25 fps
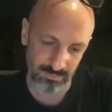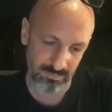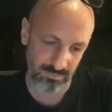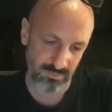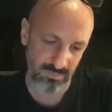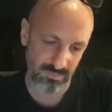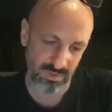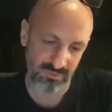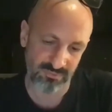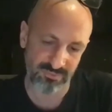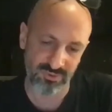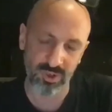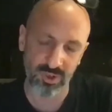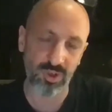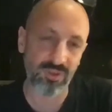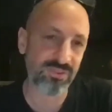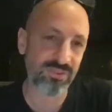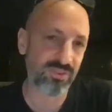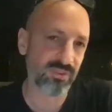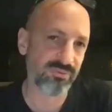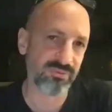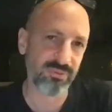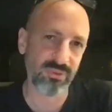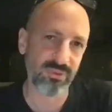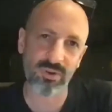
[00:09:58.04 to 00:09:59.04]

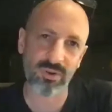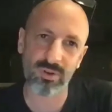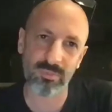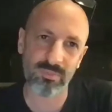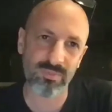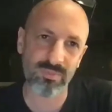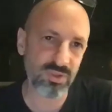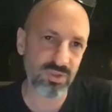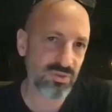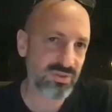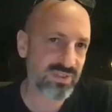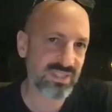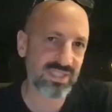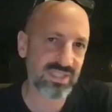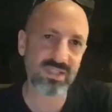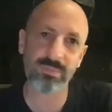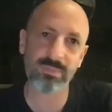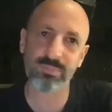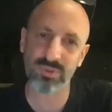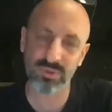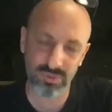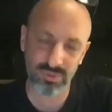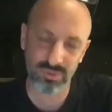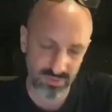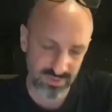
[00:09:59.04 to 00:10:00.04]
philosopher, music
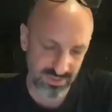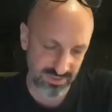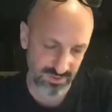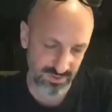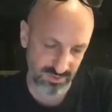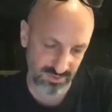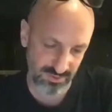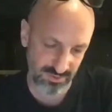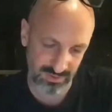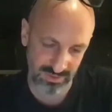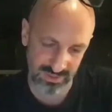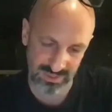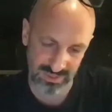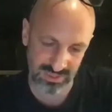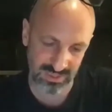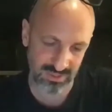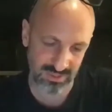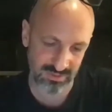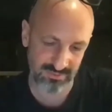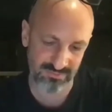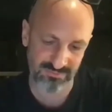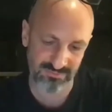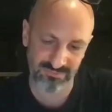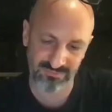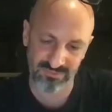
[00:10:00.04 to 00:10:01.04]

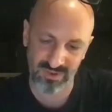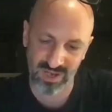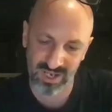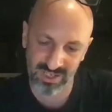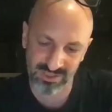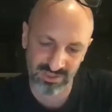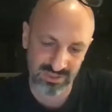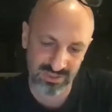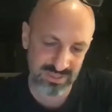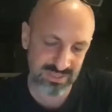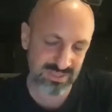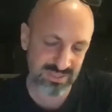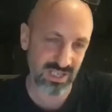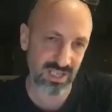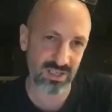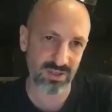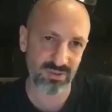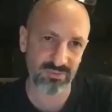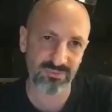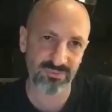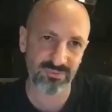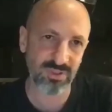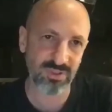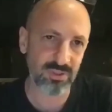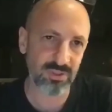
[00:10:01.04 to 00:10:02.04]
producer, fashion designer,
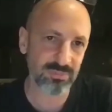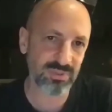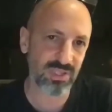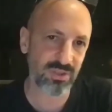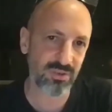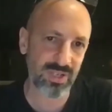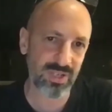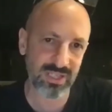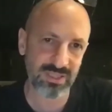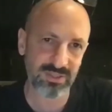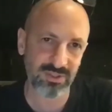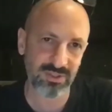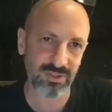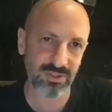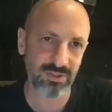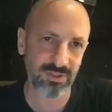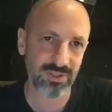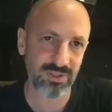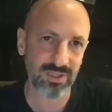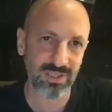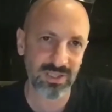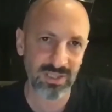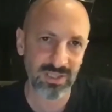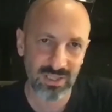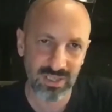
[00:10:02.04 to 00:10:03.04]
film
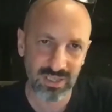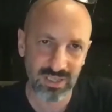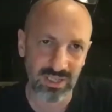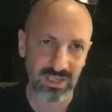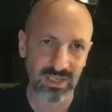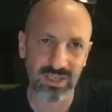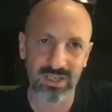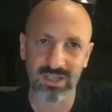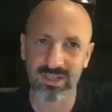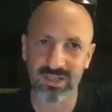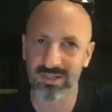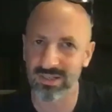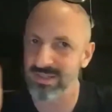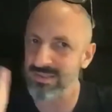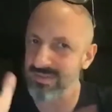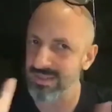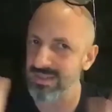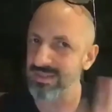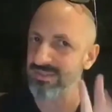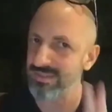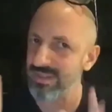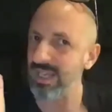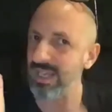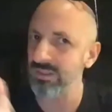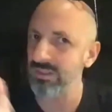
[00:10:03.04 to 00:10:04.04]
director.
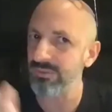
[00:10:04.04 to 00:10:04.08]
It's kind of